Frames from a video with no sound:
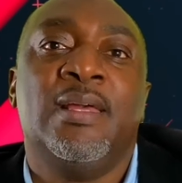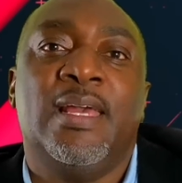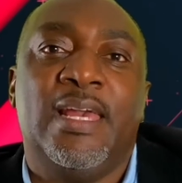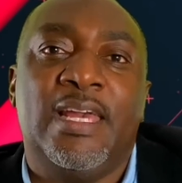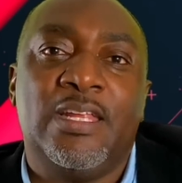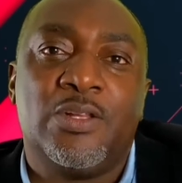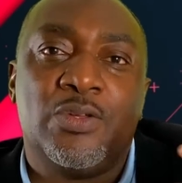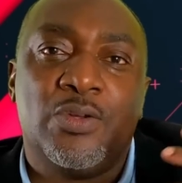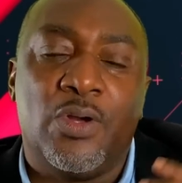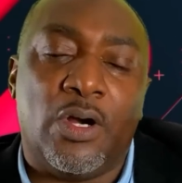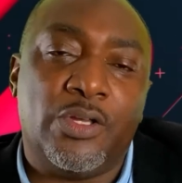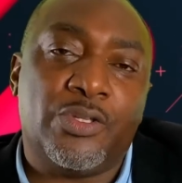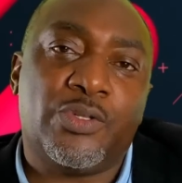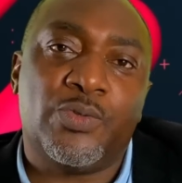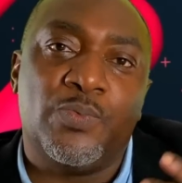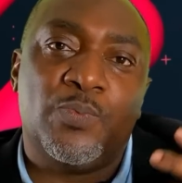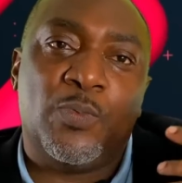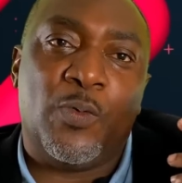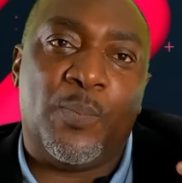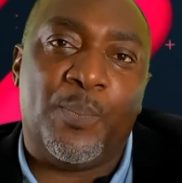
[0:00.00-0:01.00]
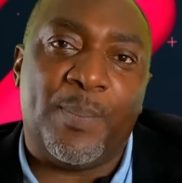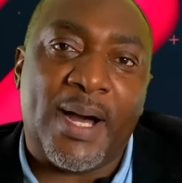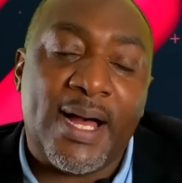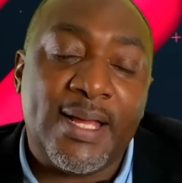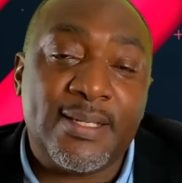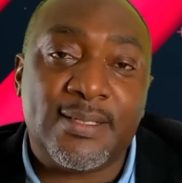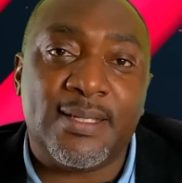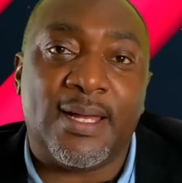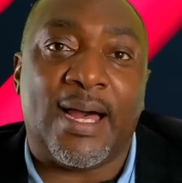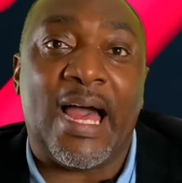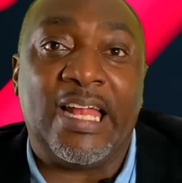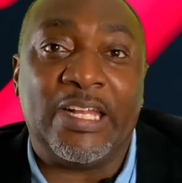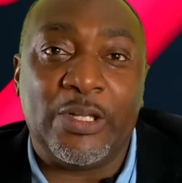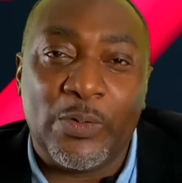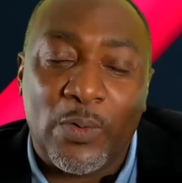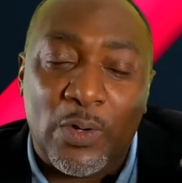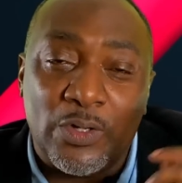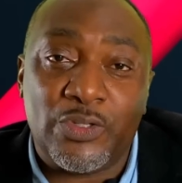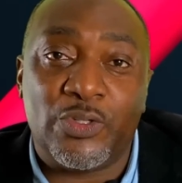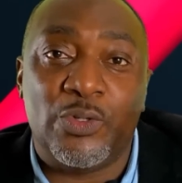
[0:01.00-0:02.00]
it goes to Mombasa and
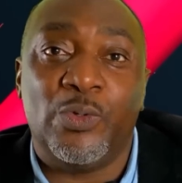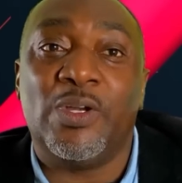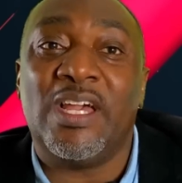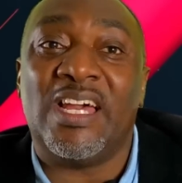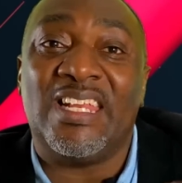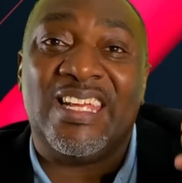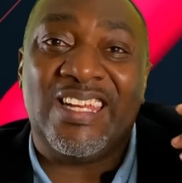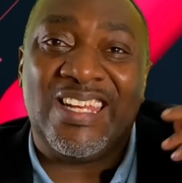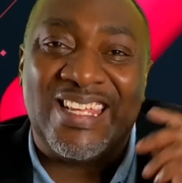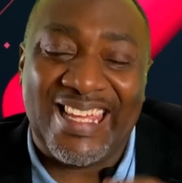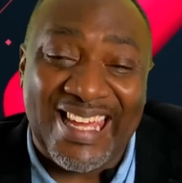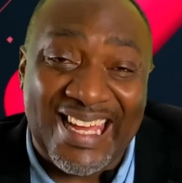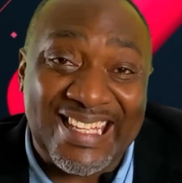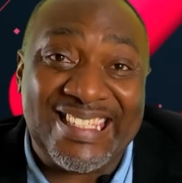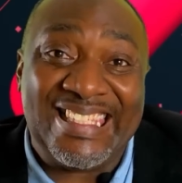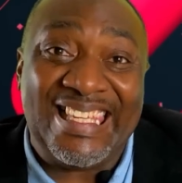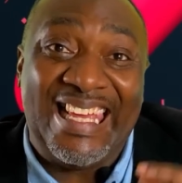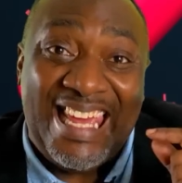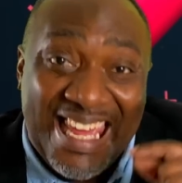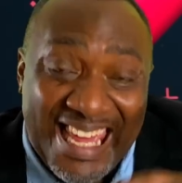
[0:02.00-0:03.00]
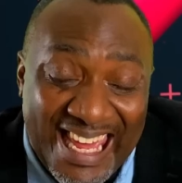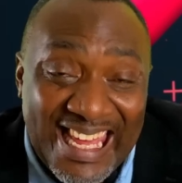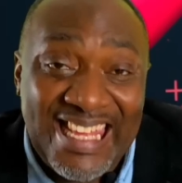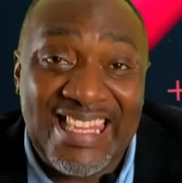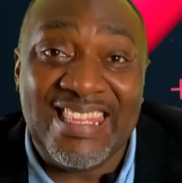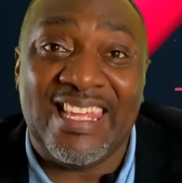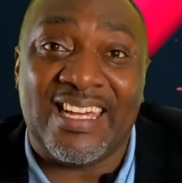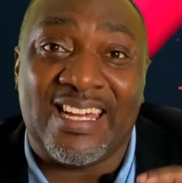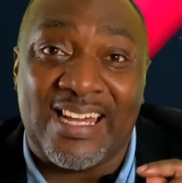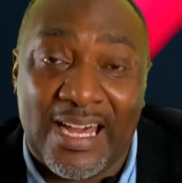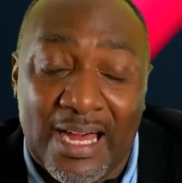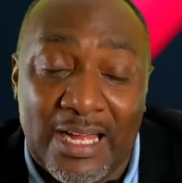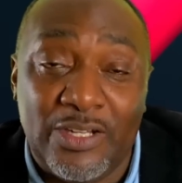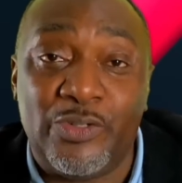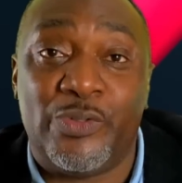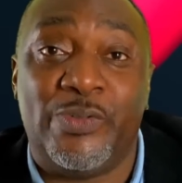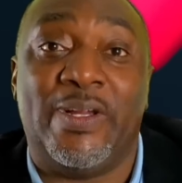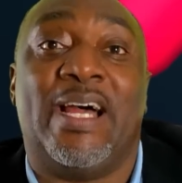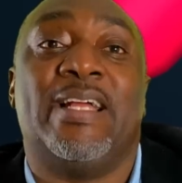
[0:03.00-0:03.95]
goes to Uganda and gets in the country,